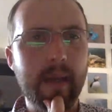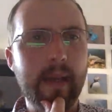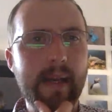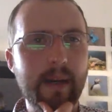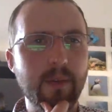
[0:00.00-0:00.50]

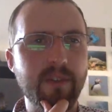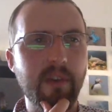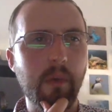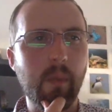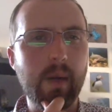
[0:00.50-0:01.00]
how
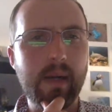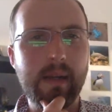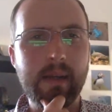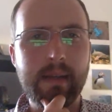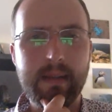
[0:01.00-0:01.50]
to
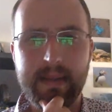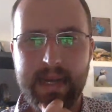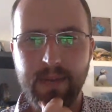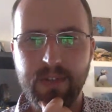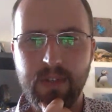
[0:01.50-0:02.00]

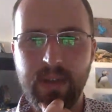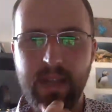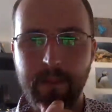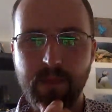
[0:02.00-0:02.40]
do that.